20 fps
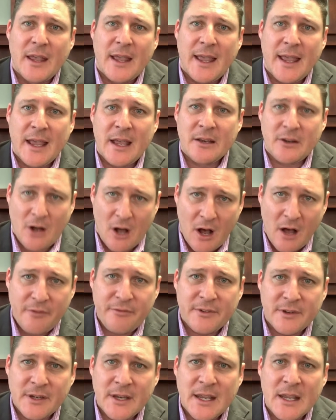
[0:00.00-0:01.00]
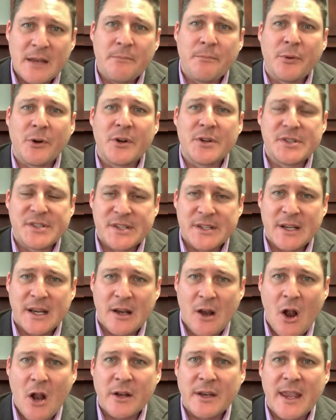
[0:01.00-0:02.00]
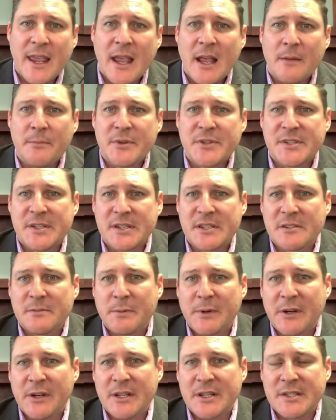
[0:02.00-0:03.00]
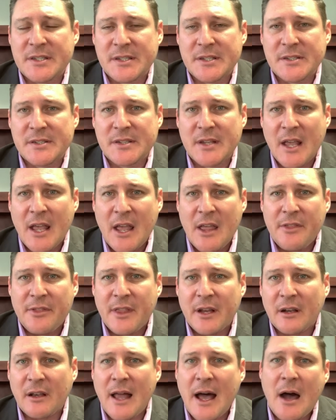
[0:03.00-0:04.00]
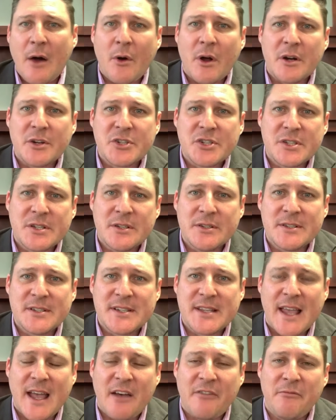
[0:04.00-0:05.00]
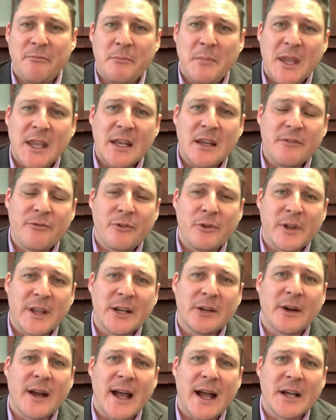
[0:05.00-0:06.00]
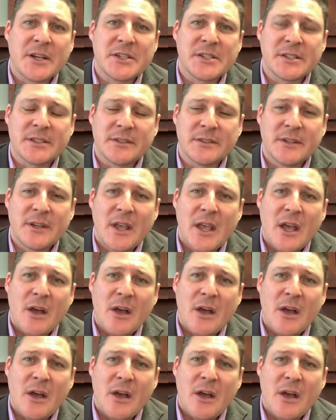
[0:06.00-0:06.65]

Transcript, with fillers: and often in-person and on-campus experiences that allow our students to have meaningful interaction